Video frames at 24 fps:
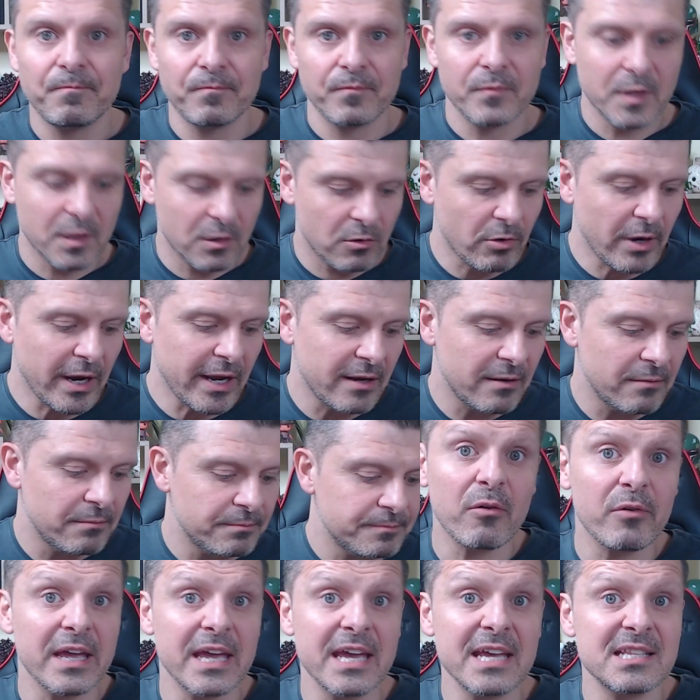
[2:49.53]
Great.
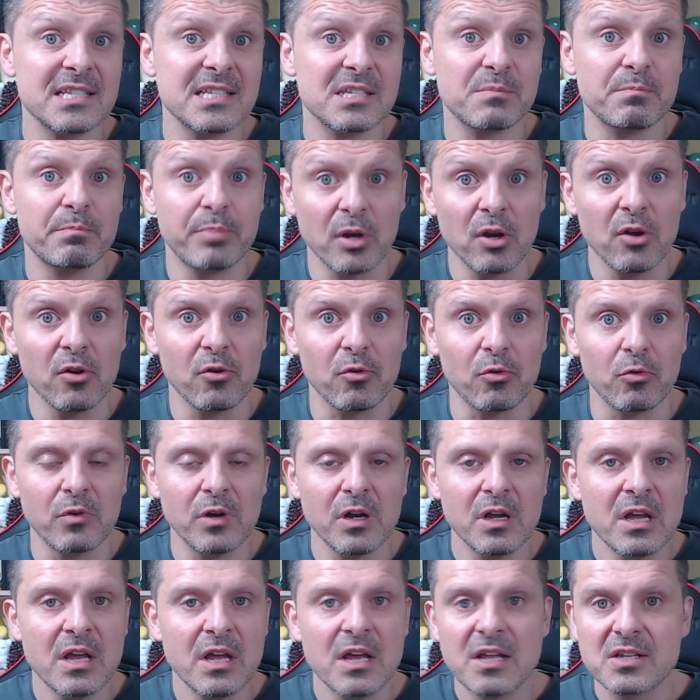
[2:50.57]
It's blue.
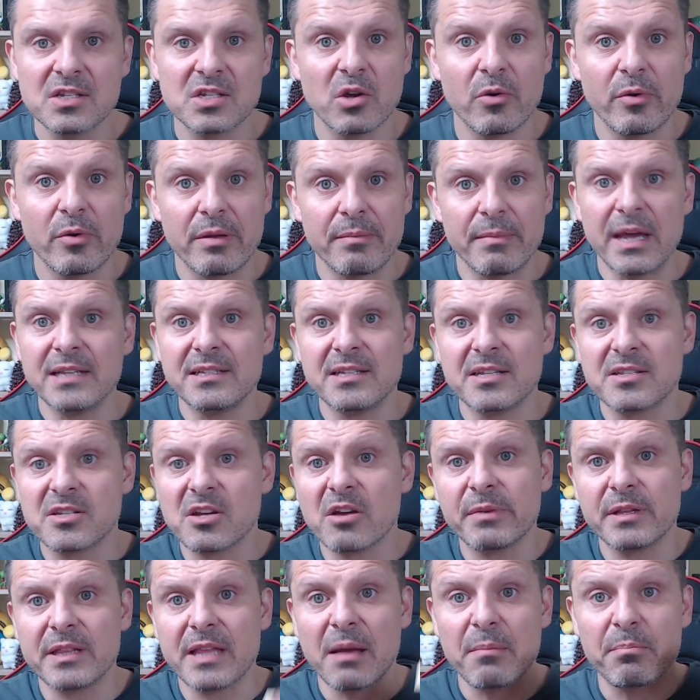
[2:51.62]
So we may
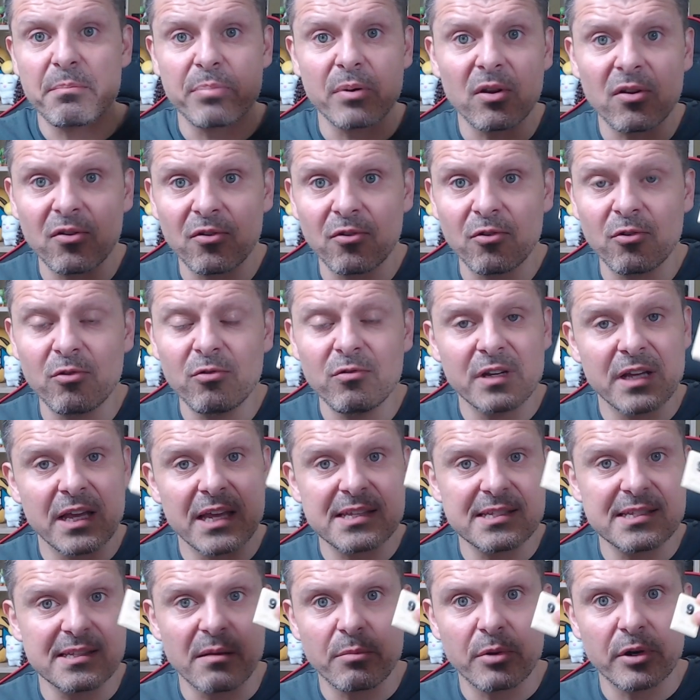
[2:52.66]
determine that blue
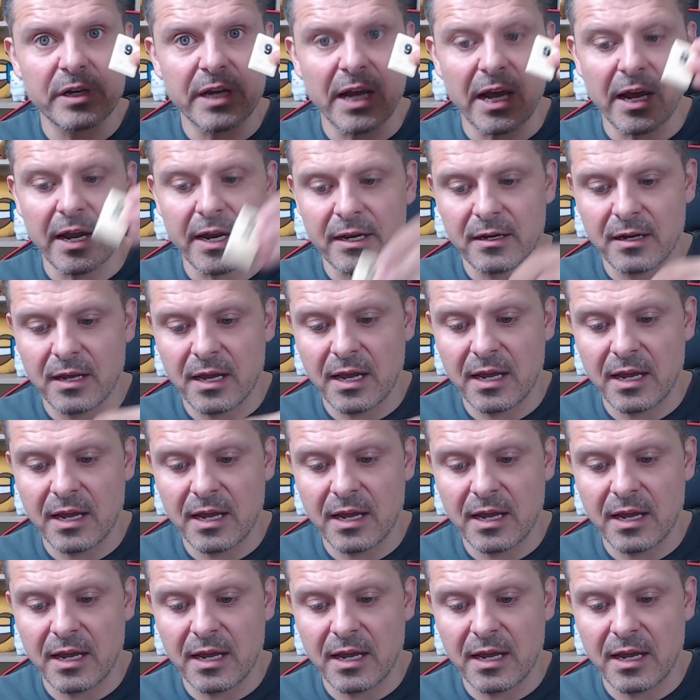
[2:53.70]
is number 9,